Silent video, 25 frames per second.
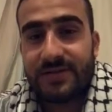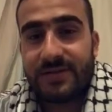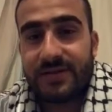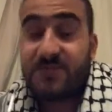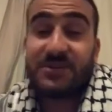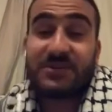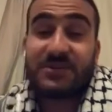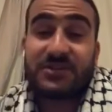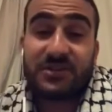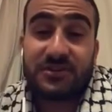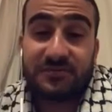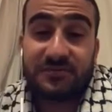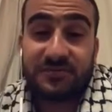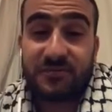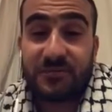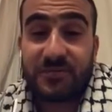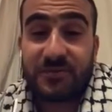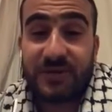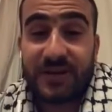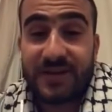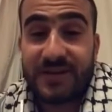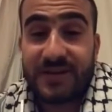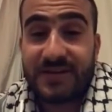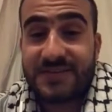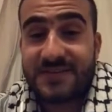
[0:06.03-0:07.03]
I'm from
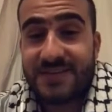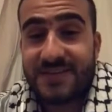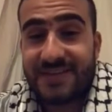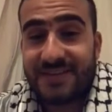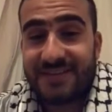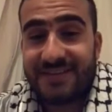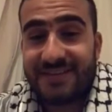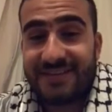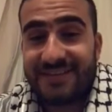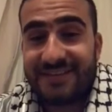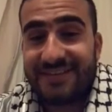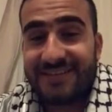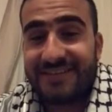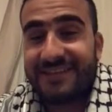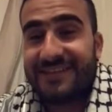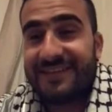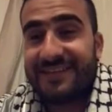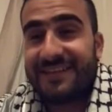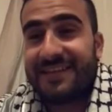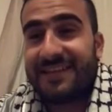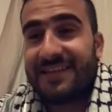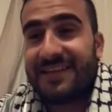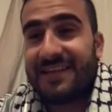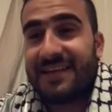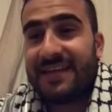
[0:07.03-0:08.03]
Gaza.
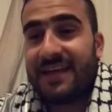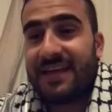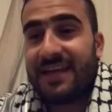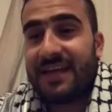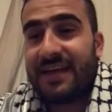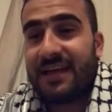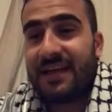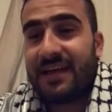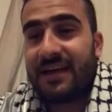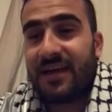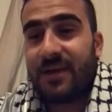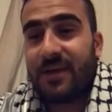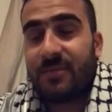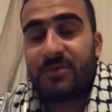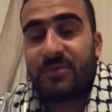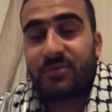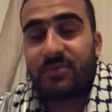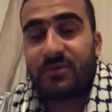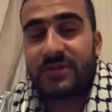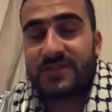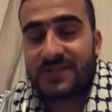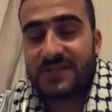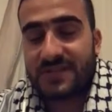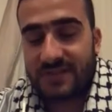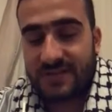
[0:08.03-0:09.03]
I'm
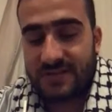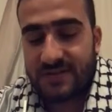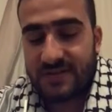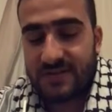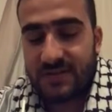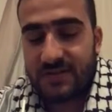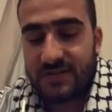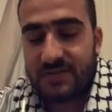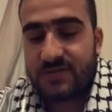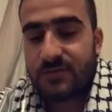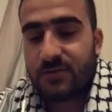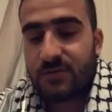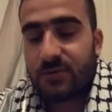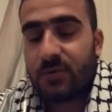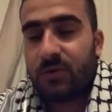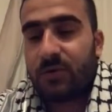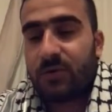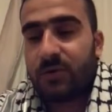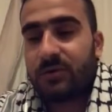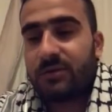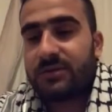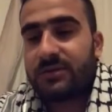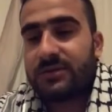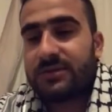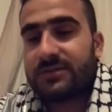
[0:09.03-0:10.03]
26 years
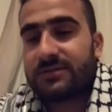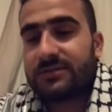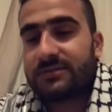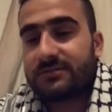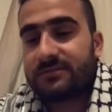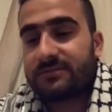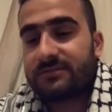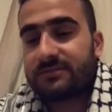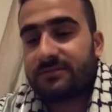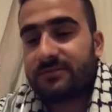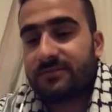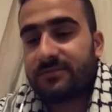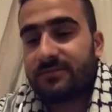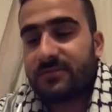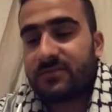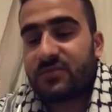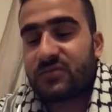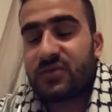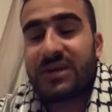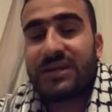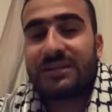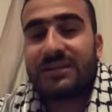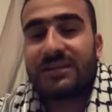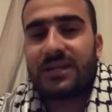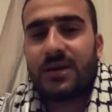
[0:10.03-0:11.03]
old, and
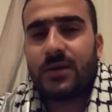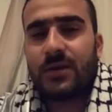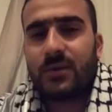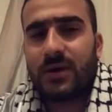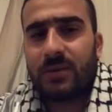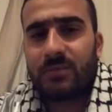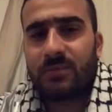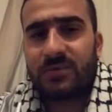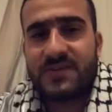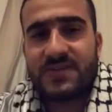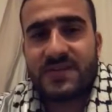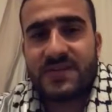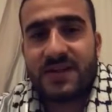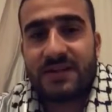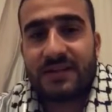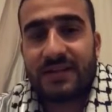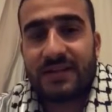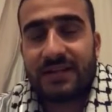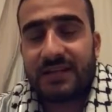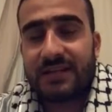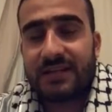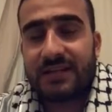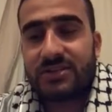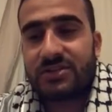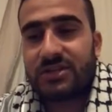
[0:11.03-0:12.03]
right now I'm residing
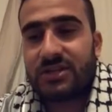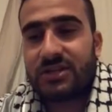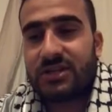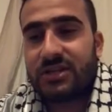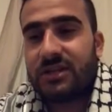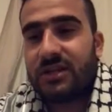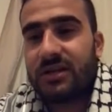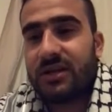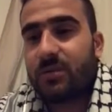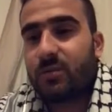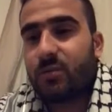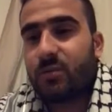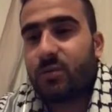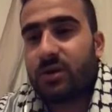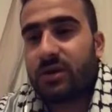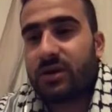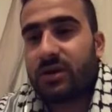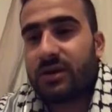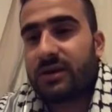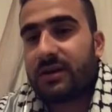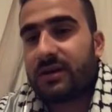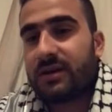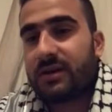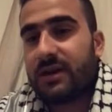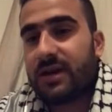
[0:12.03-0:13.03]
in Chile. I'm
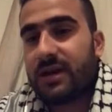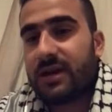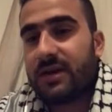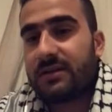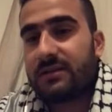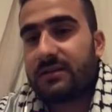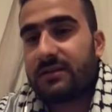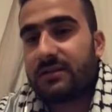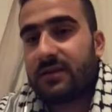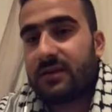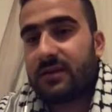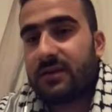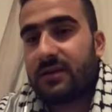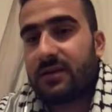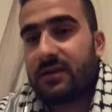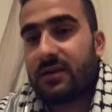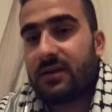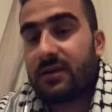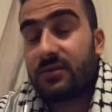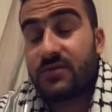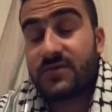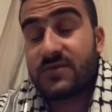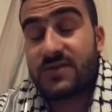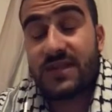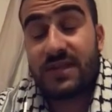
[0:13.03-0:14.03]
working at
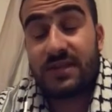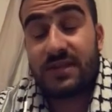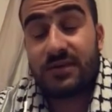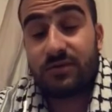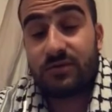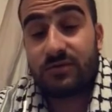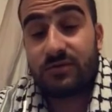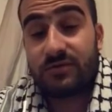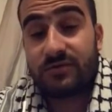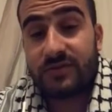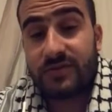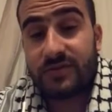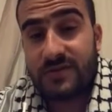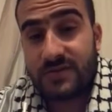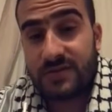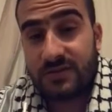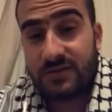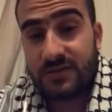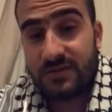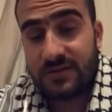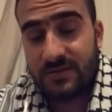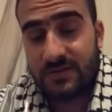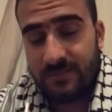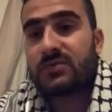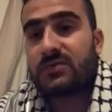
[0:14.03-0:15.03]
UCN
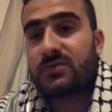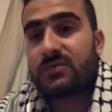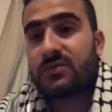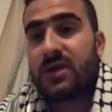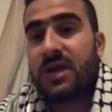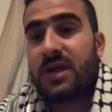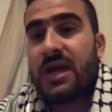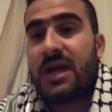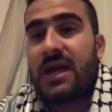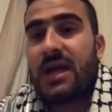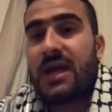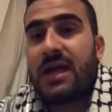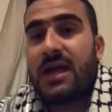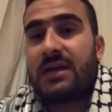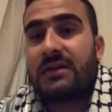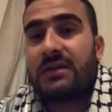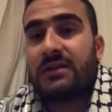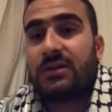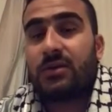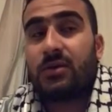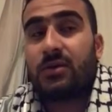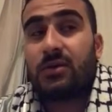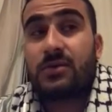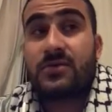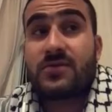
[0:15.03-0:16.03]
University, and I
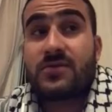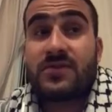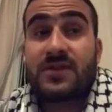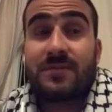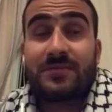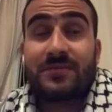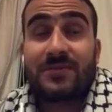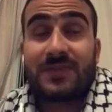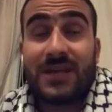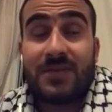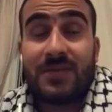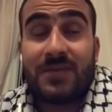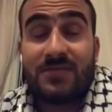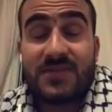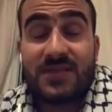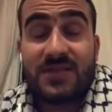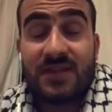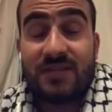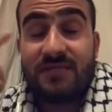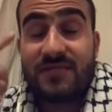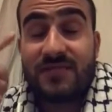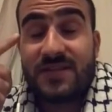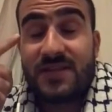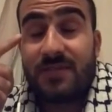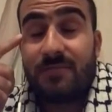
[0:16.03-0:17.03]
also sometimes give
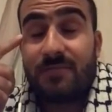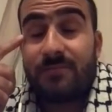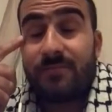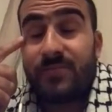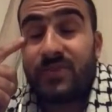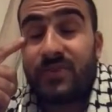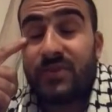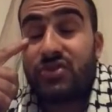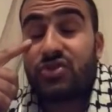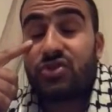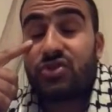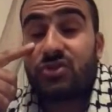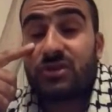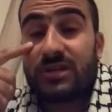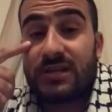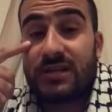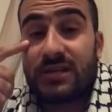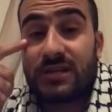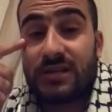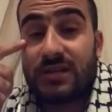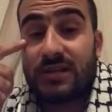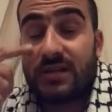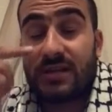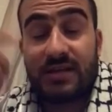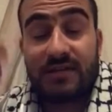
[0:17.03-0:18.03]
some
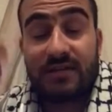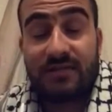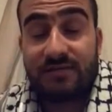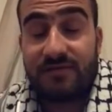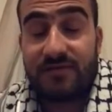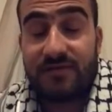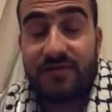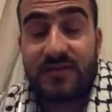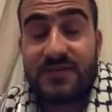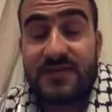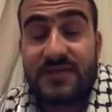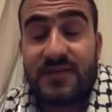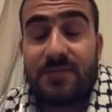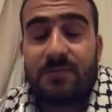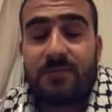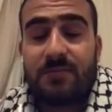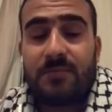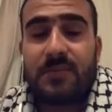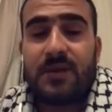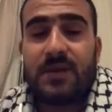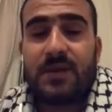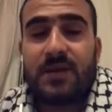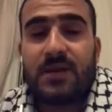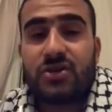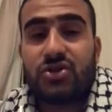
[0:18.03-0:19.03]

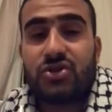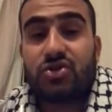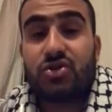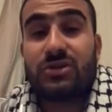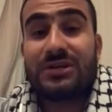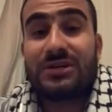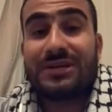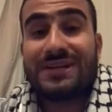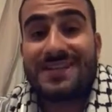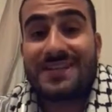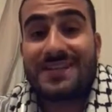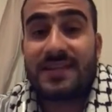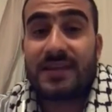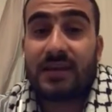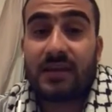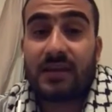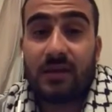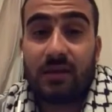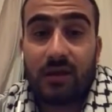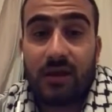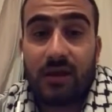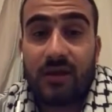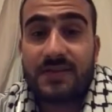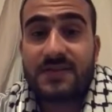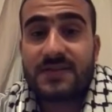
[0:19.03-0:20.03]
journalistic
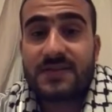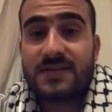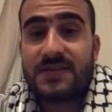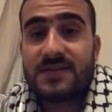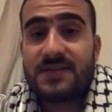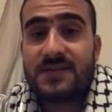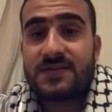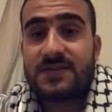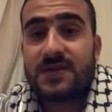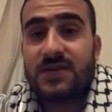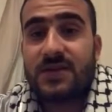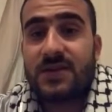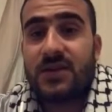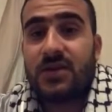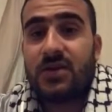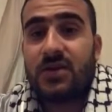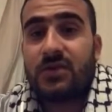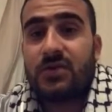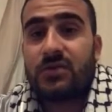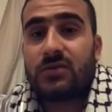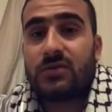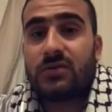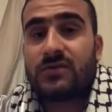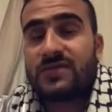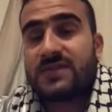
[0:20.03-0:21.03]
classes.
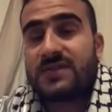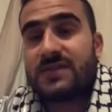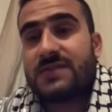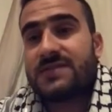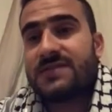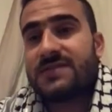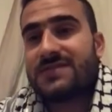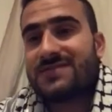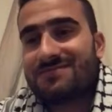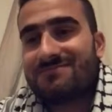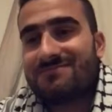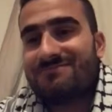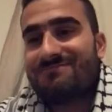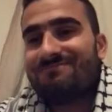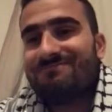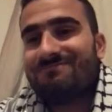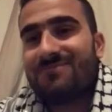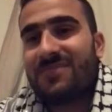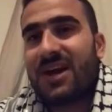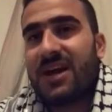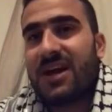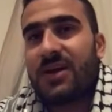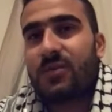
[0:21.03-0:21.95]
Since I